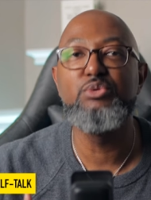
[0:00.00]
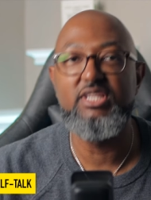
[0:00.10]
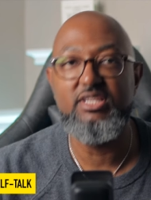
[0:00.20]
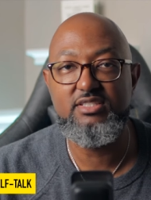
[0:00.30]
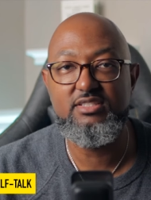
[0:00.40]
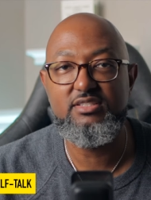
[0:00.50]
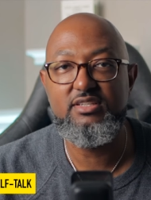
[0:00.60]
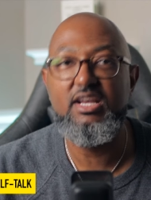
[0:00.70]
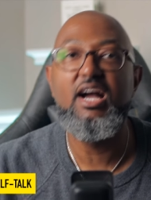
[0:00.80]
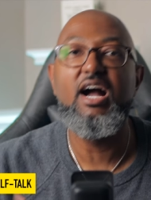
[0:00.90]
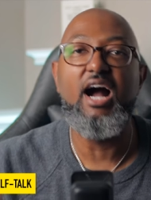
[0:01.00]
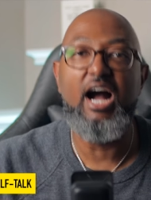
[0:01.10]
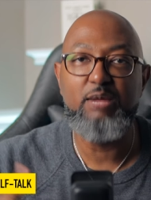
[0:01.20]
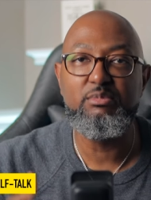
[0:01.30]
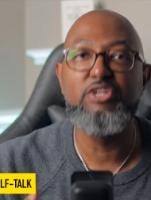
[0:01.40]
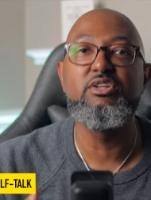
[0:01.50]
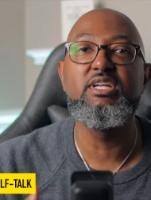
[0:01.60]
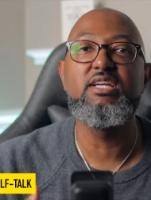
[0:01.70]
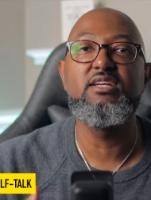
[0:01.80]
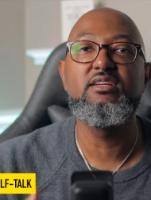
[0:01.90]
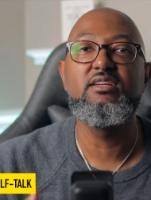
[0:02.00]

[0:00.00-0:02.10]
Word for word: this. I'm learning.